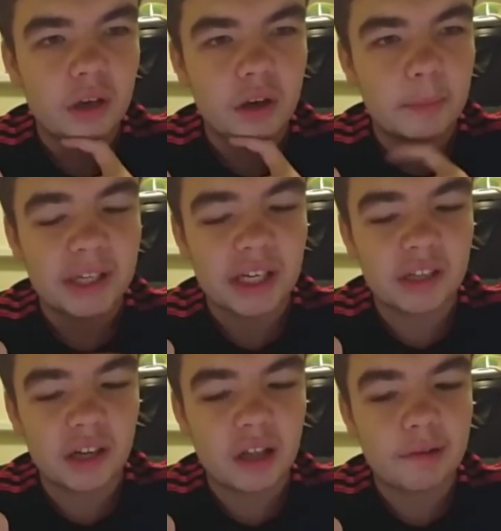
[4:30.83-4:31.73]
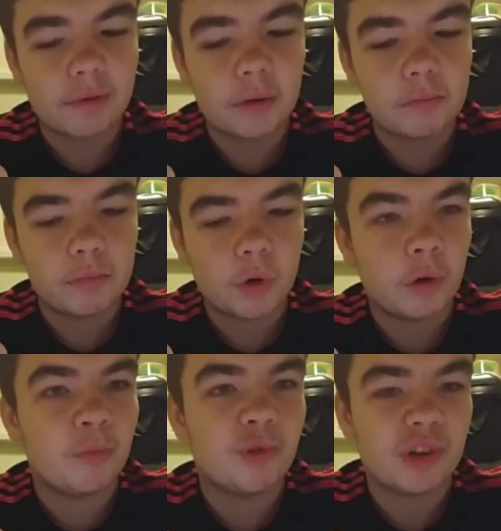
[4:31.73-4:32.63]
the particular 11 on
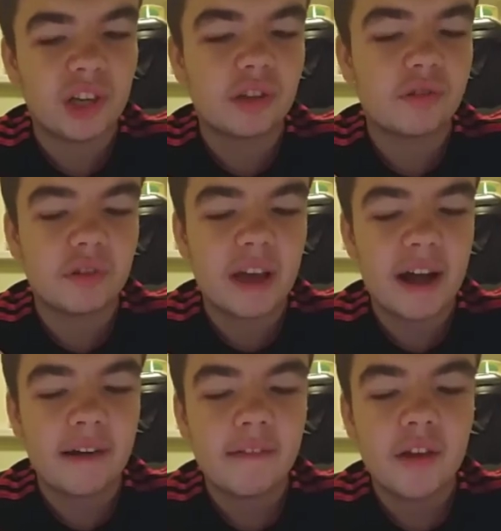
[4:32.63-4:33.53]
Monday. So yeah,